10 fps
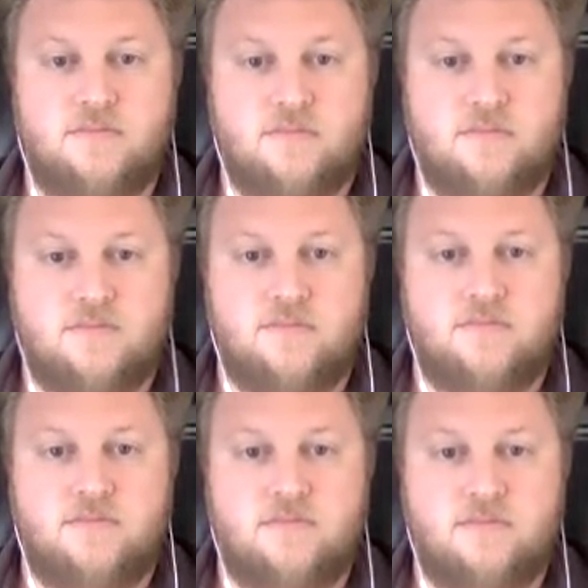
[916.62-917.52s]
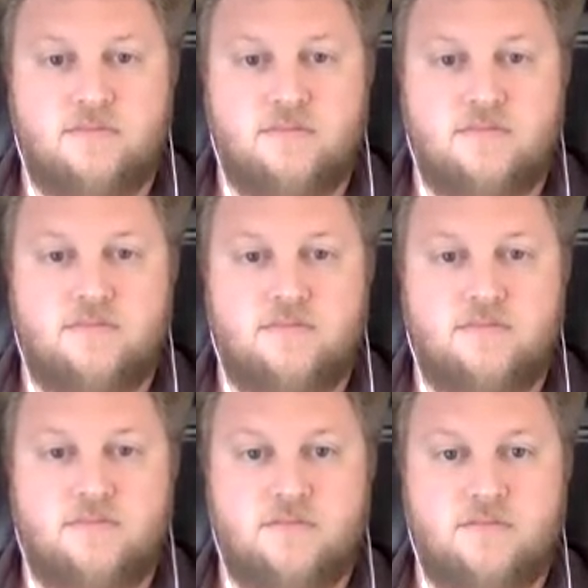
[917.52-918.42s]

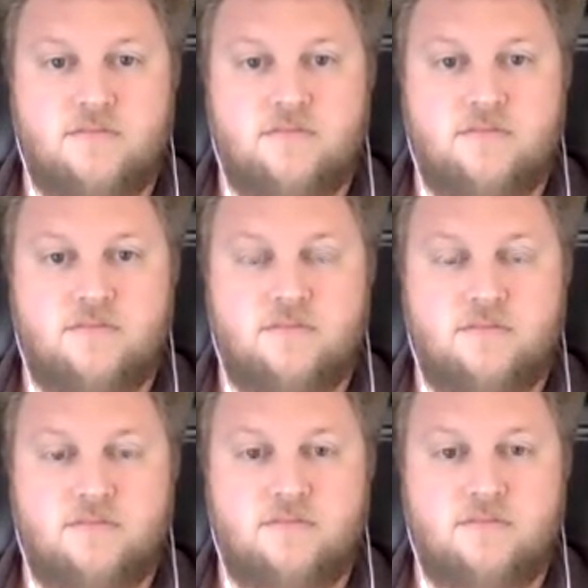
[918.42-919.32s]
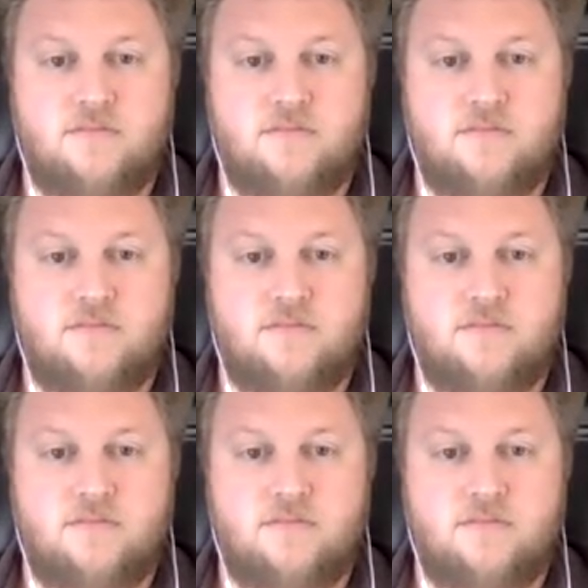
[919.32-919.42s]
[no speech]